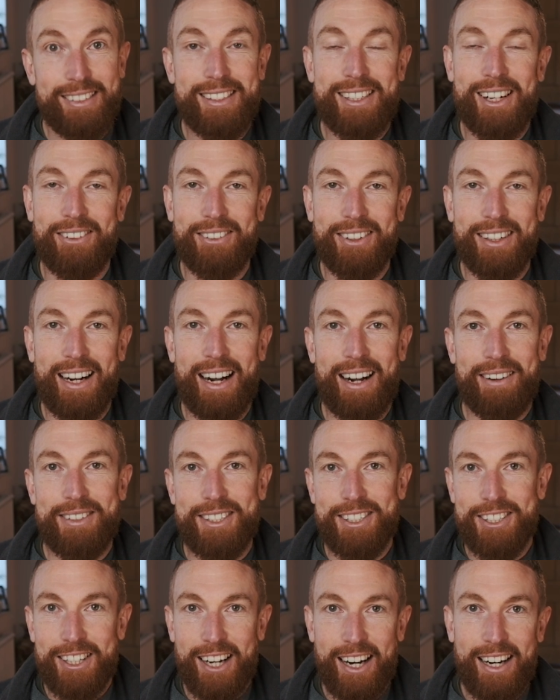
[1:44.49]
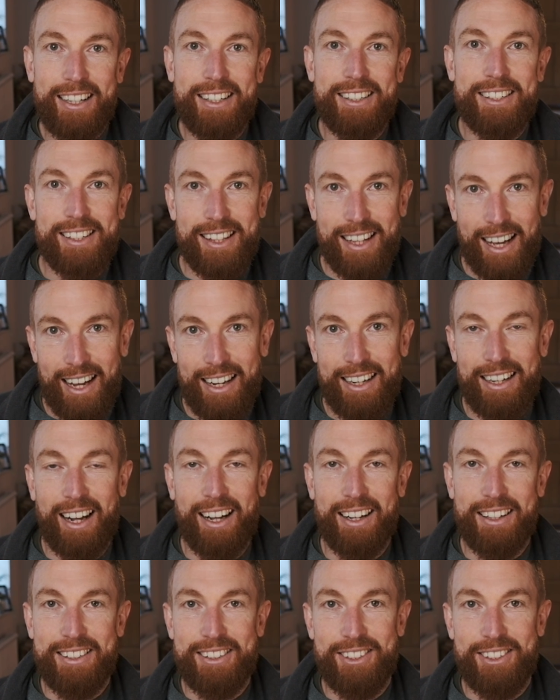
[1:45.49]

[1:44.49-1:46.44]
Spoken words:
So I'm going to have to change that, and